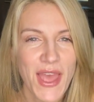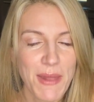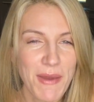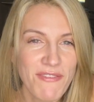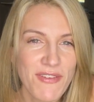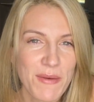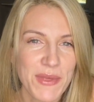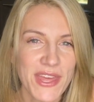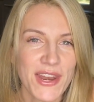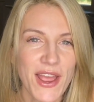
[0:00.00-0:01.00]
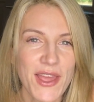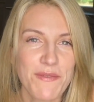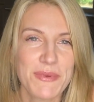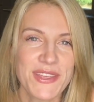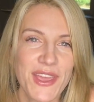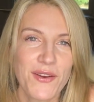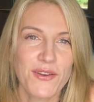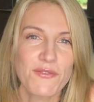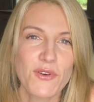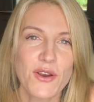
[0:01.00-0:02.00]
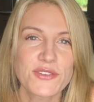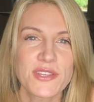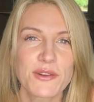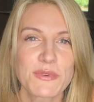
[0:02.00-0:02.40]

and my family and I have been caring for our son